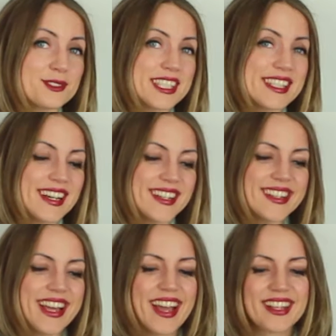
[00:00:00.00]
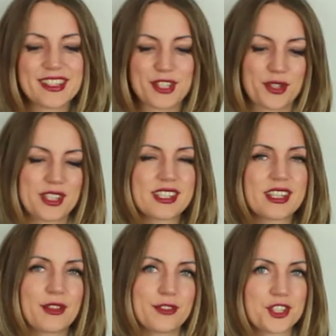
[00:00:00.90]
result, and as you can
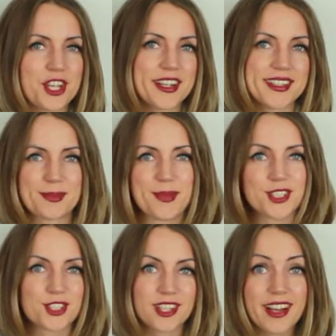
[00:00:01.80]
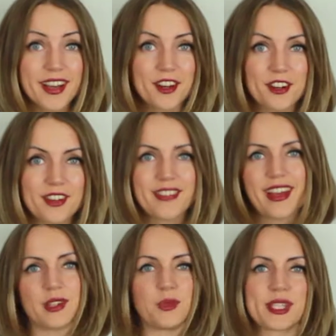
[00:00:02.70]
see, the vachetta is much lighter
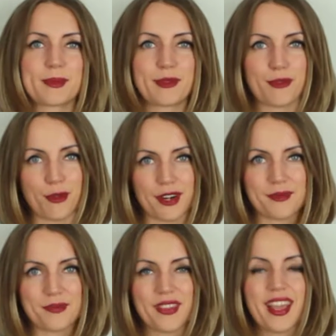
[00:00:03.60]
than it was before.